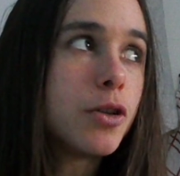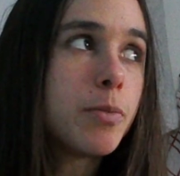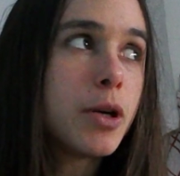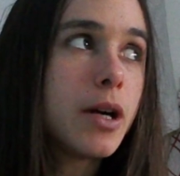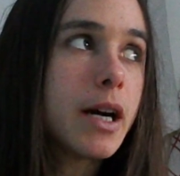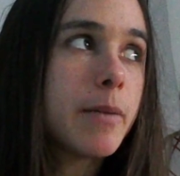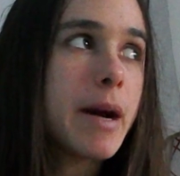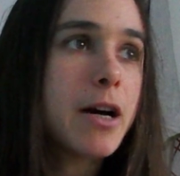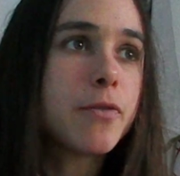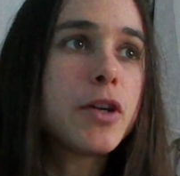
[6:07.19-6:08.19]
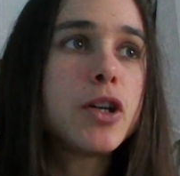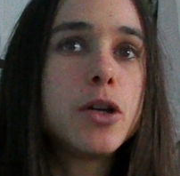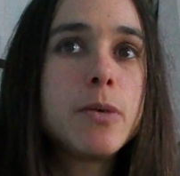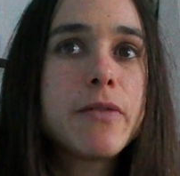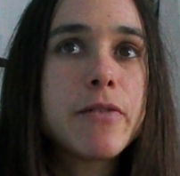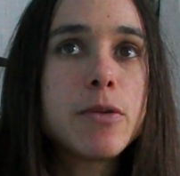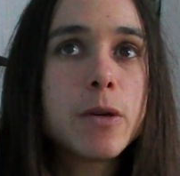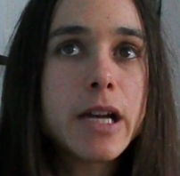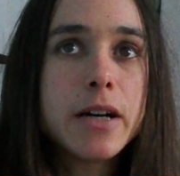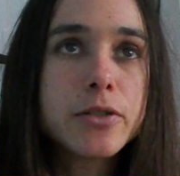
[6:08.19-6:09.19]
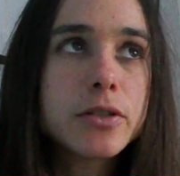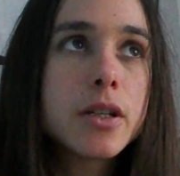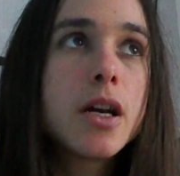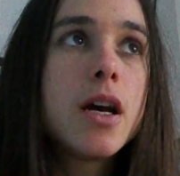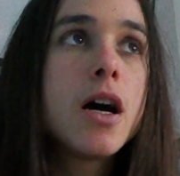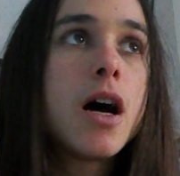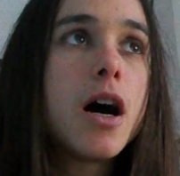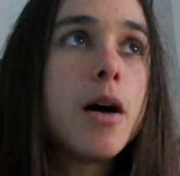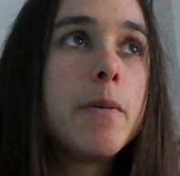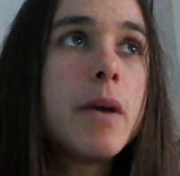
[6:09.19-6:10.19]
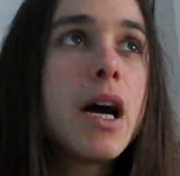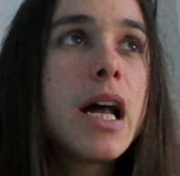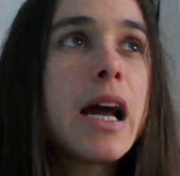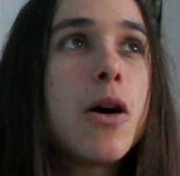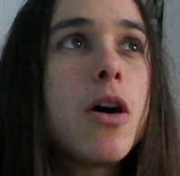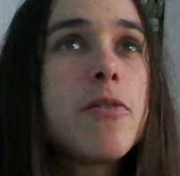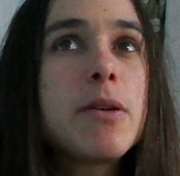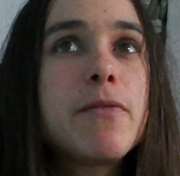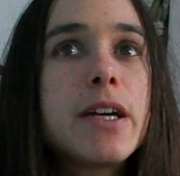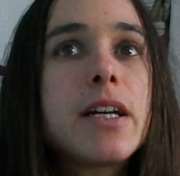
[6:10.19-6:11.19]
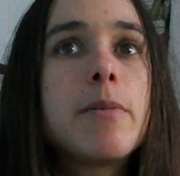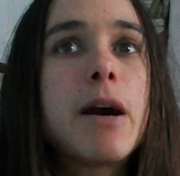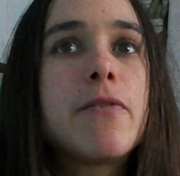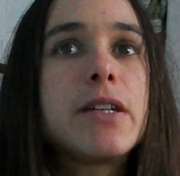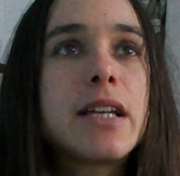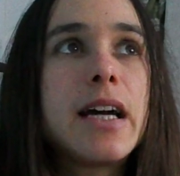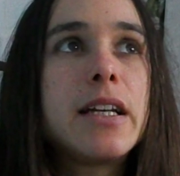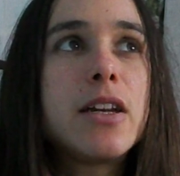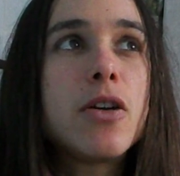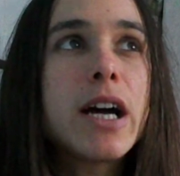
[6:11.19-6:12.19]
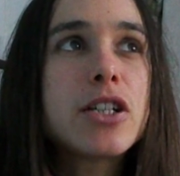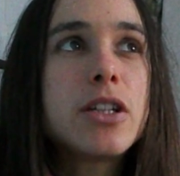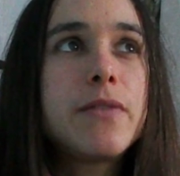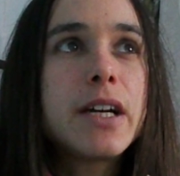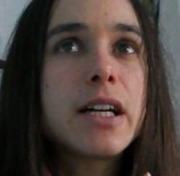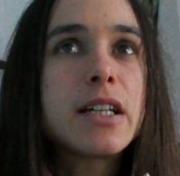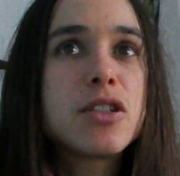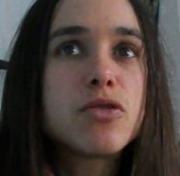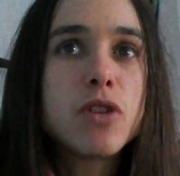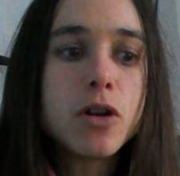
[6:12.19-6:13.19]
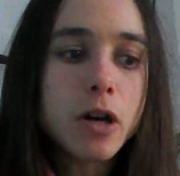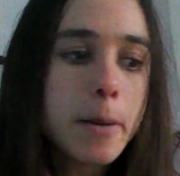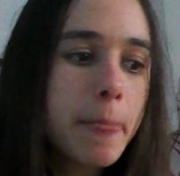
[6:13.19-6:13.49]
You're put at the back of the queue with everyone else. Now, I've been thinking about this lately, and I actually think that this is wrong.